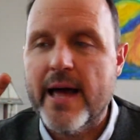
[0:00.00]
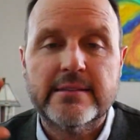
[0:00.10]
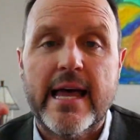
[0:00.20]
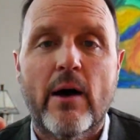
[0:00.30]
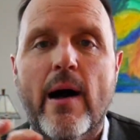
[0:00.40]

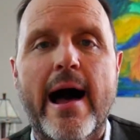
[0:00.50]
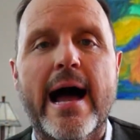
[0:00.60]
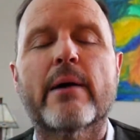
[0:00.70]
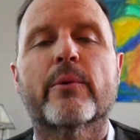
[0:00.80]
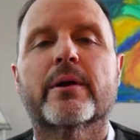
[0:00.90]
how I
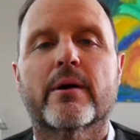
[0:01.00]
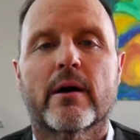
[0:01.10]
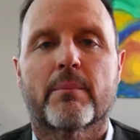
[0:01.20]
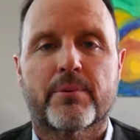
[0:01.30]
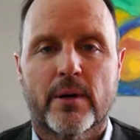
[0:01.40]
would
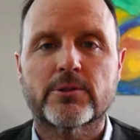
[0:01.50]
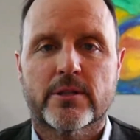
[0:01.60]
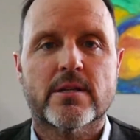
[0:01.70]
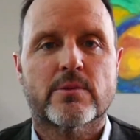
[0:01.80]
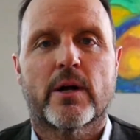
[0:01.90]
approach
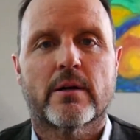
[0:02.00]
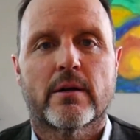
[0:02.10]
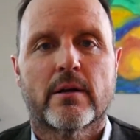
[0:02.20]
this one,